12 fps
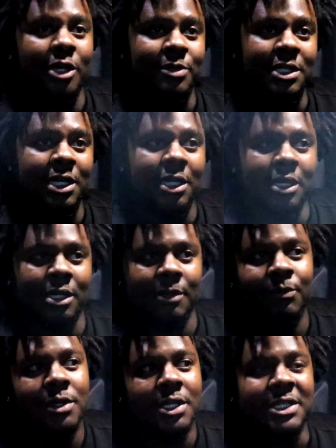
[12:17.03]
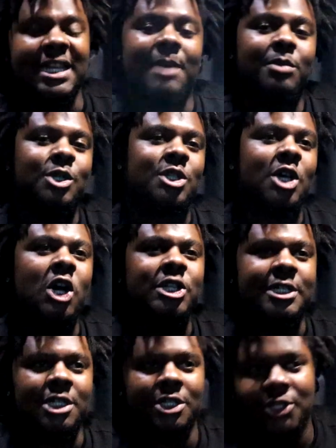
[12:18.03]
know what I'm saying, uh, slapping a
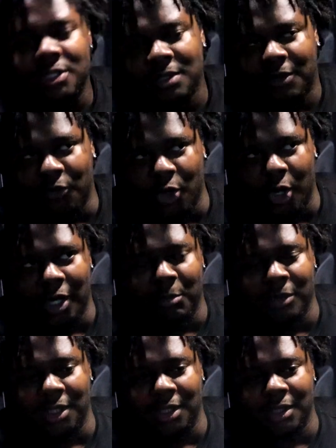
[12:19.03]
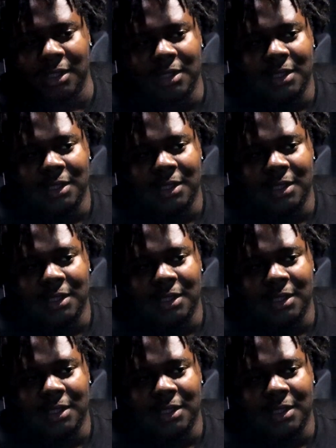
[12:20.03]
sausage, you know what I mean,